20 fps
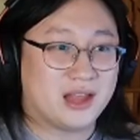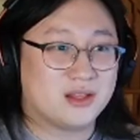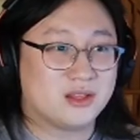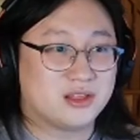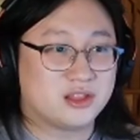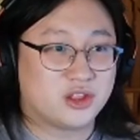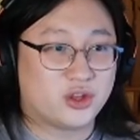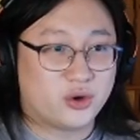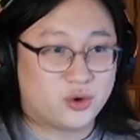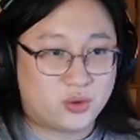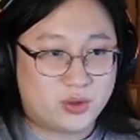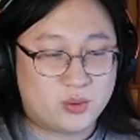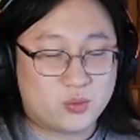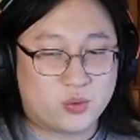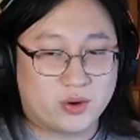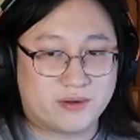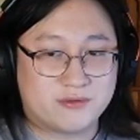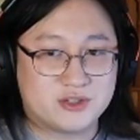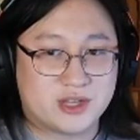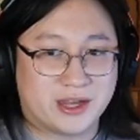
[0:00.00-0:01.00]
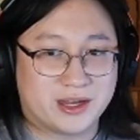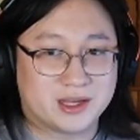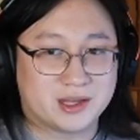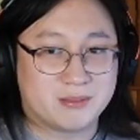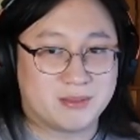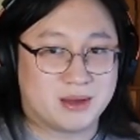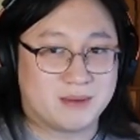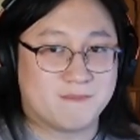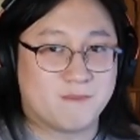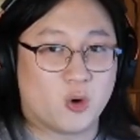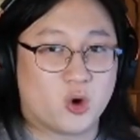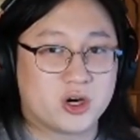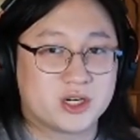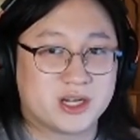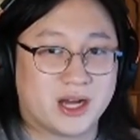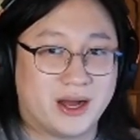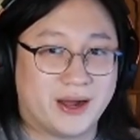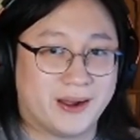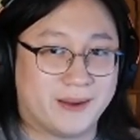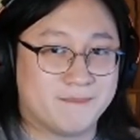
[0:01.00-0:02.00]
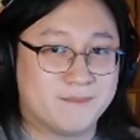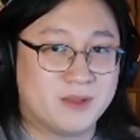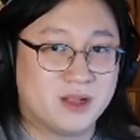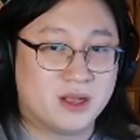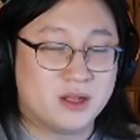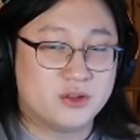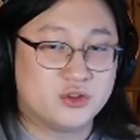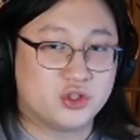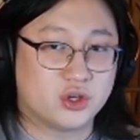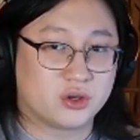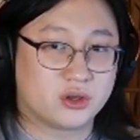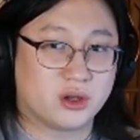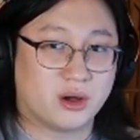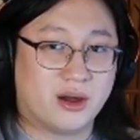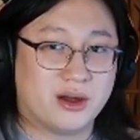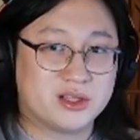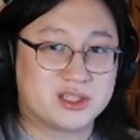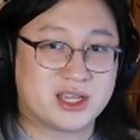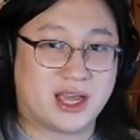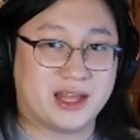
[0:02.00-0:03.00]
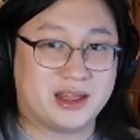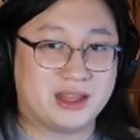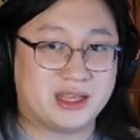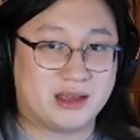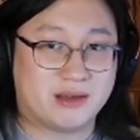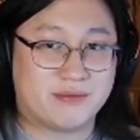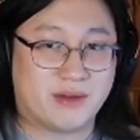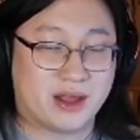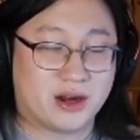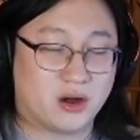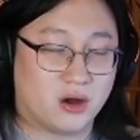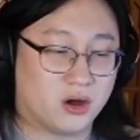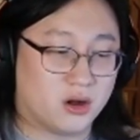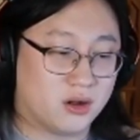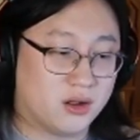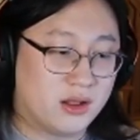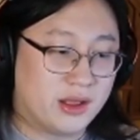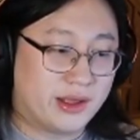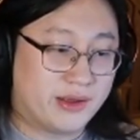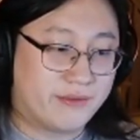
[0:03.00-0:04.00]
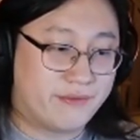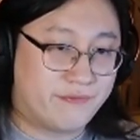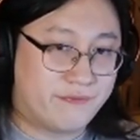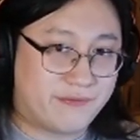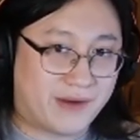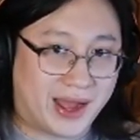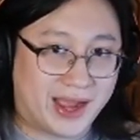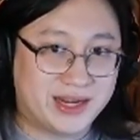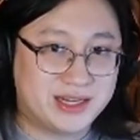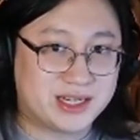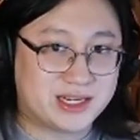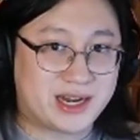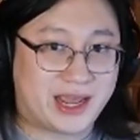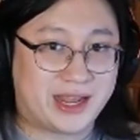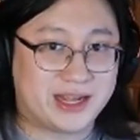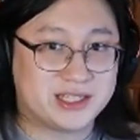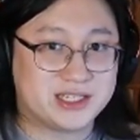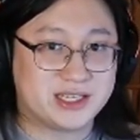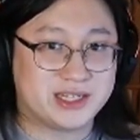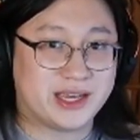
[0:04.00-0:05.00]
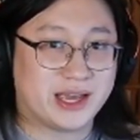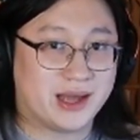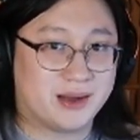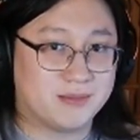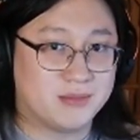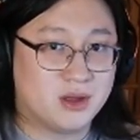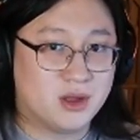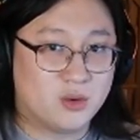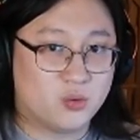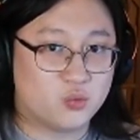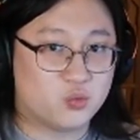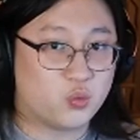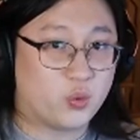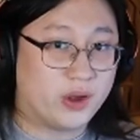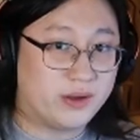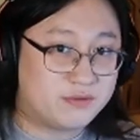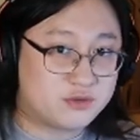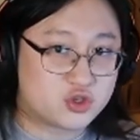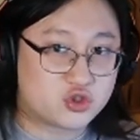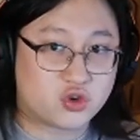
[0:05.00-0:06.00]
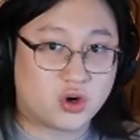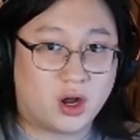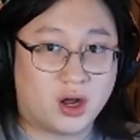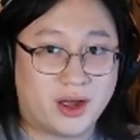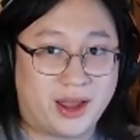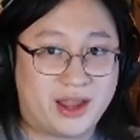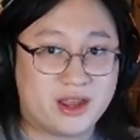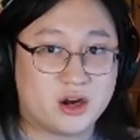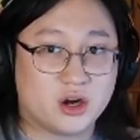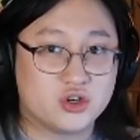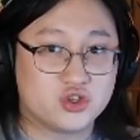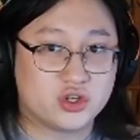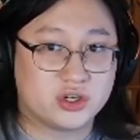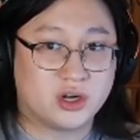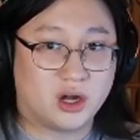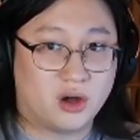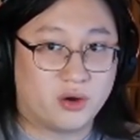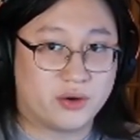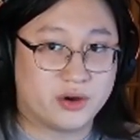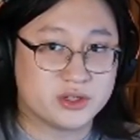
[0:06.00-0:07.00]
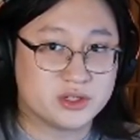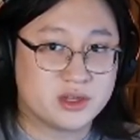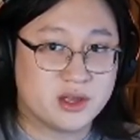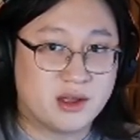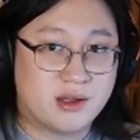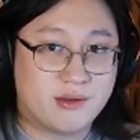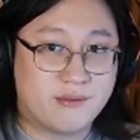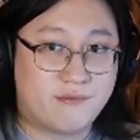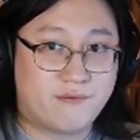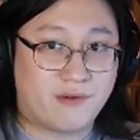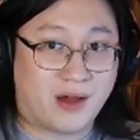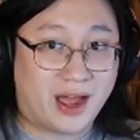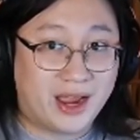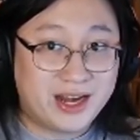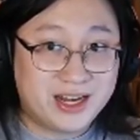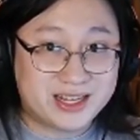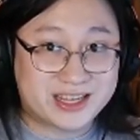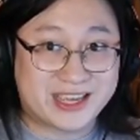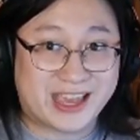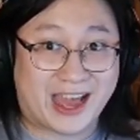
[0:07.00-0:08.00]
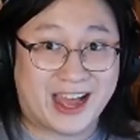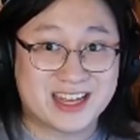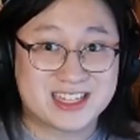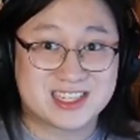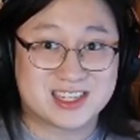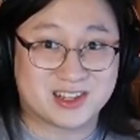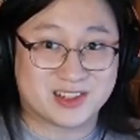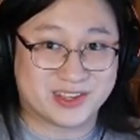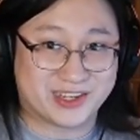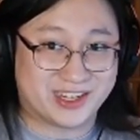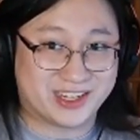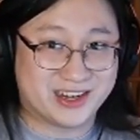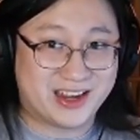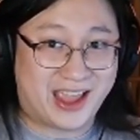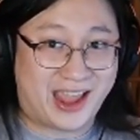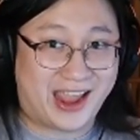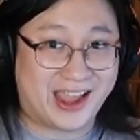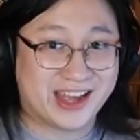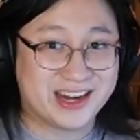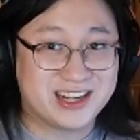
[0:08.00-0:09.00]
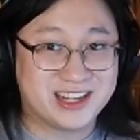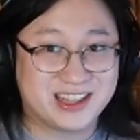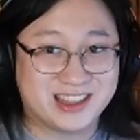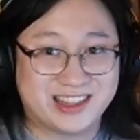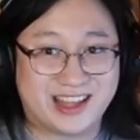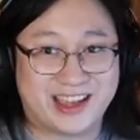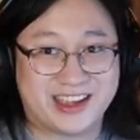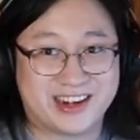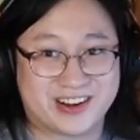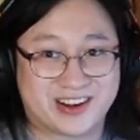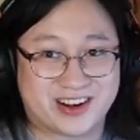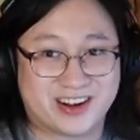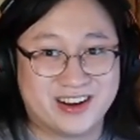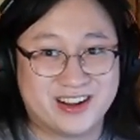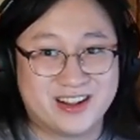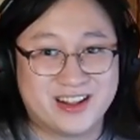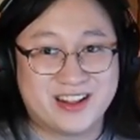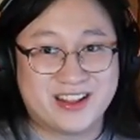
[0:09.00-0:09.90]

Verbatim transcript: It literally would have taken me more time to go outside the event hall, find an A T M, withdraw eight hundred dollars, find gasoline and a lighter,